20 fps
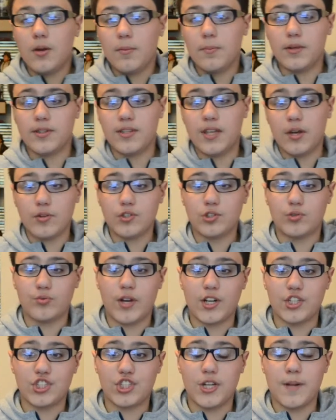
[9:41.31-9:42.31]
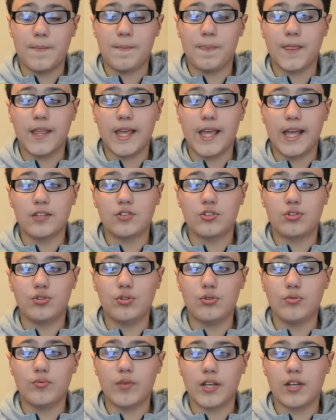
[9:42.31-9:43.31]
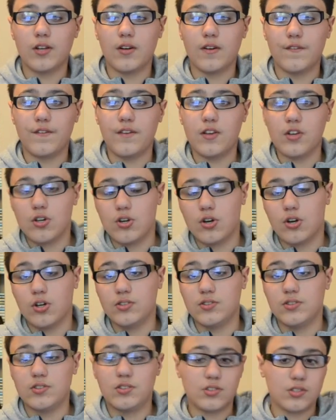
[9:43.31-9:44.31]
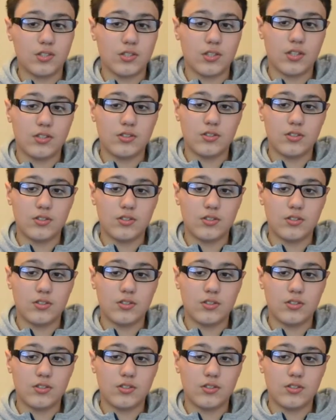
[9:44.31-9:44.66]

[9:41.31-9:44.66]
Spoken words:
But there is Ratchet. You get 2 regular Viacons.